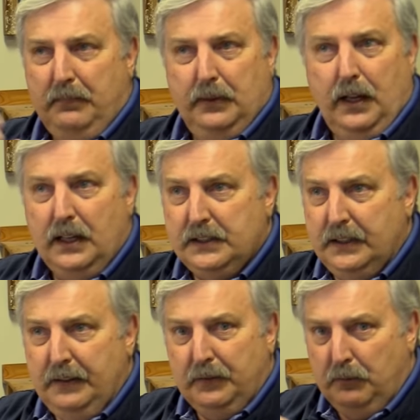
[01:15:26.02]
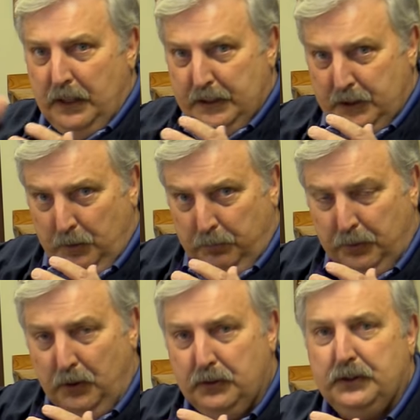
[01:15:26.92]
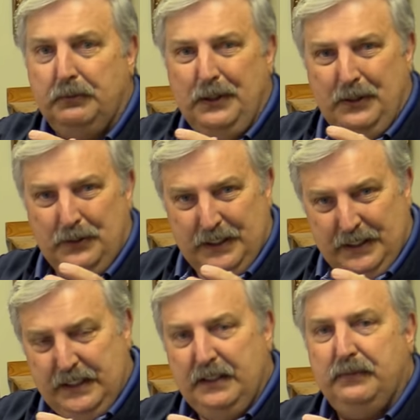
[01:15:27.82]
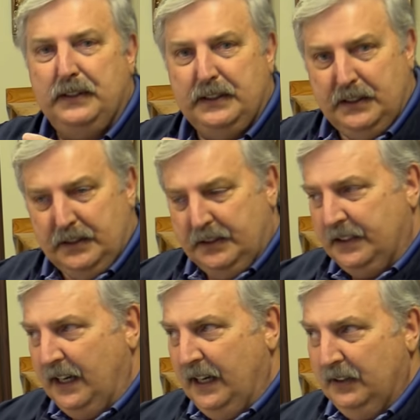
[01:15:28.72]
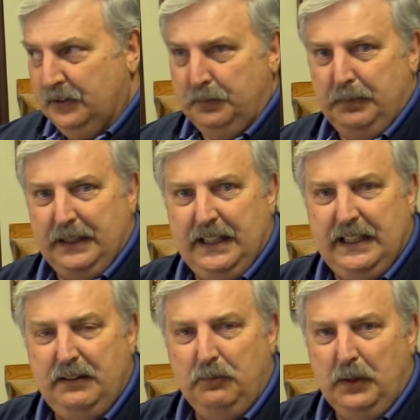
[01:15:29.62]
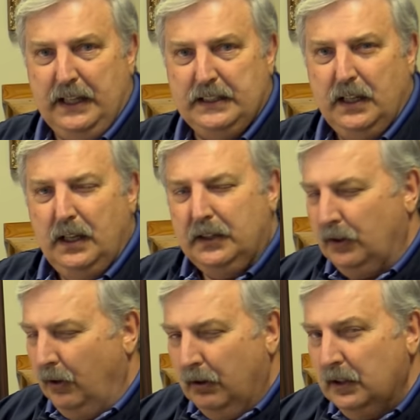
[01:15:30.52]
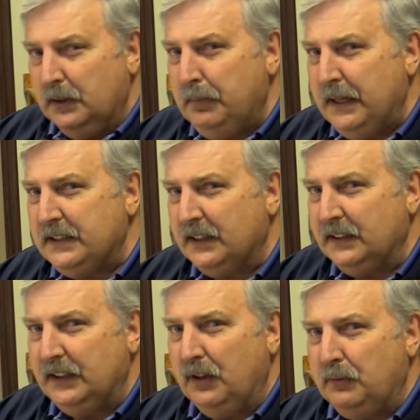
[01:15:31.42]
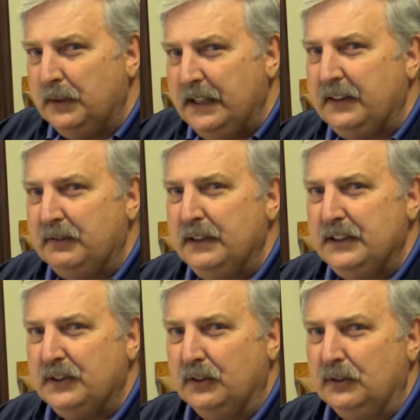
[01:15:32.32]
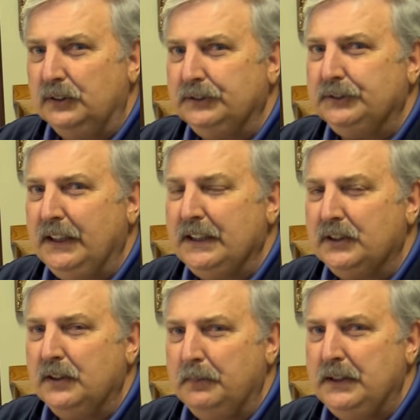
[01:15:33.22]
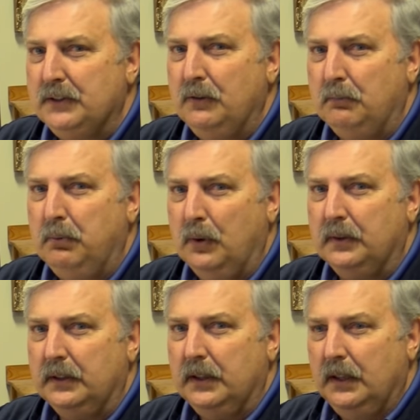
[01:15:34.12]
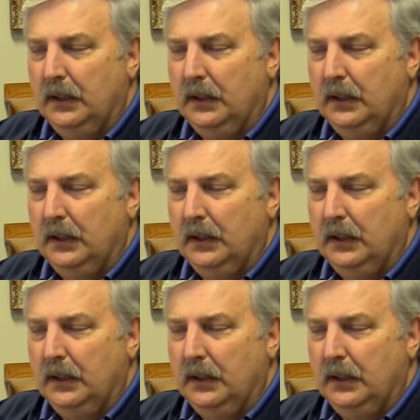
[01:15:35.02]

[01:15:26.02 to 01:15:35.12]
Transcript: lots of different ways to approach the rose in different styles, beginning ways. They're all going to basically go with that three circles. That's going to be so important.